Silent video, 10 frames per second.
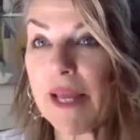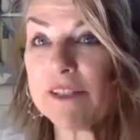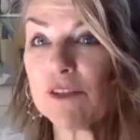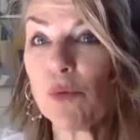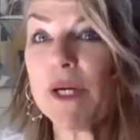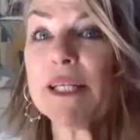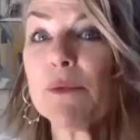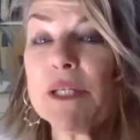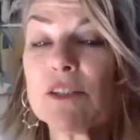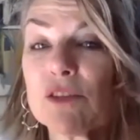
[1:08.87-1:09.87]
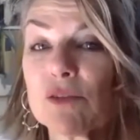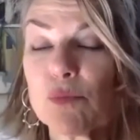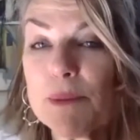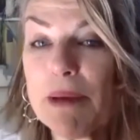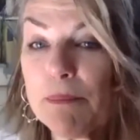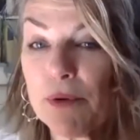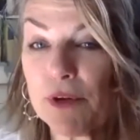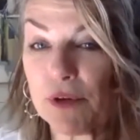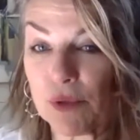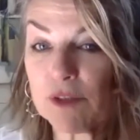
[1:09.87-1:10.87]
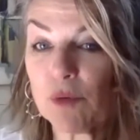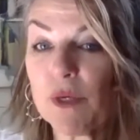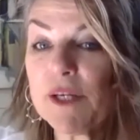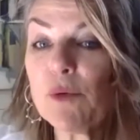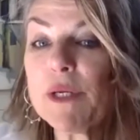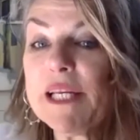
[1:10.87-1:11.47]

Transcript: and the way they will remember you and the way you will